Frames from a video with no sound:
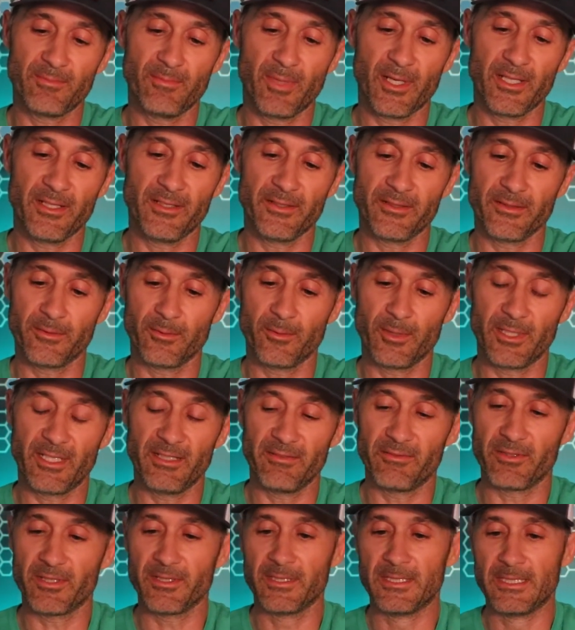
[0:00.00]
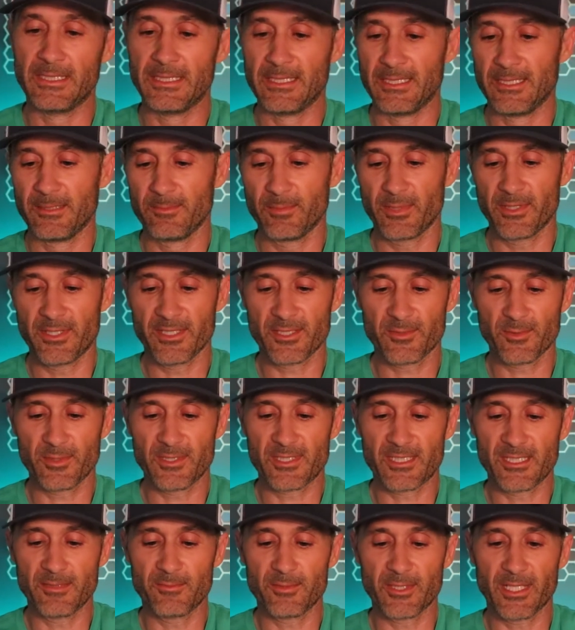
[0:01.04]
button or whatever. But this one
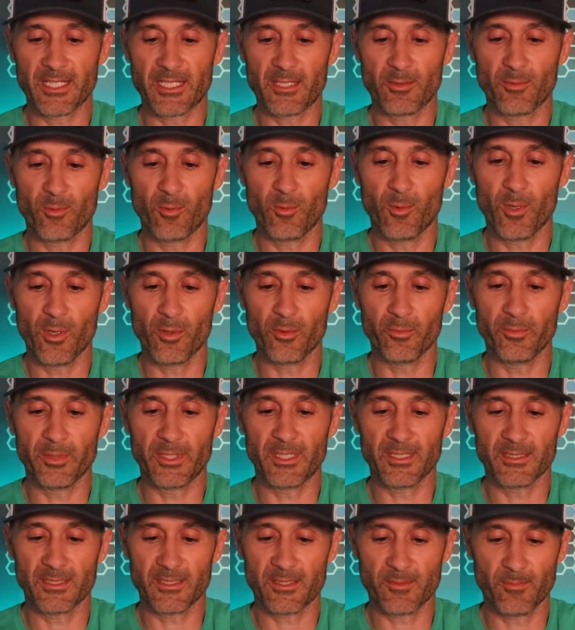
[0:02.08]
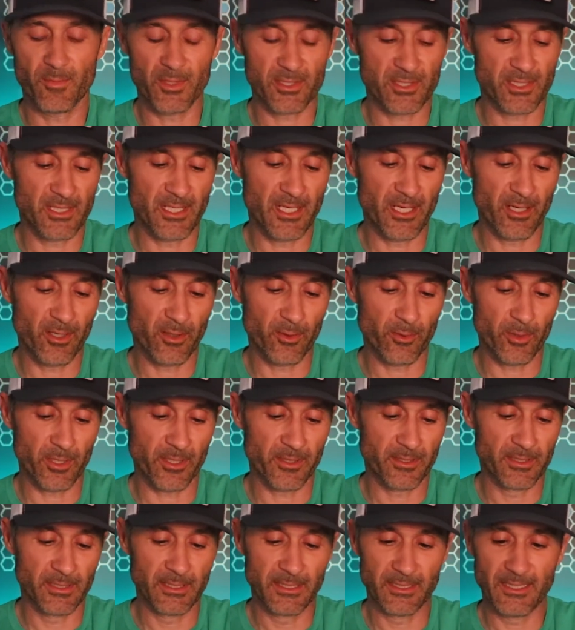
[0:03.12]
seems like it won't because it's much narrower.
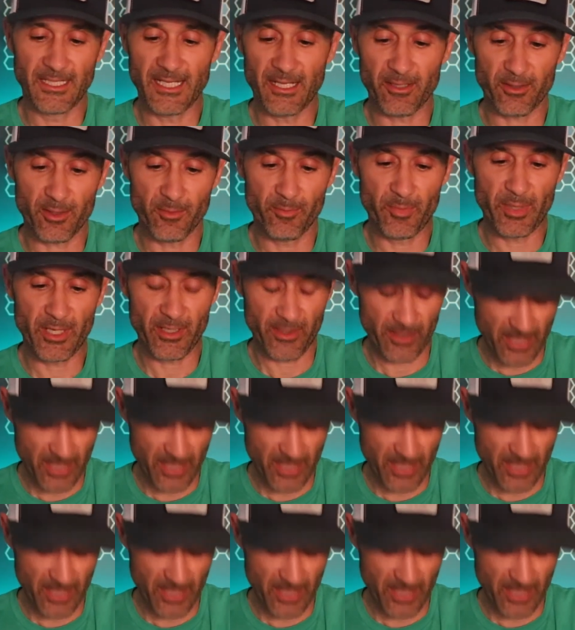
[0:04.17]
Now compare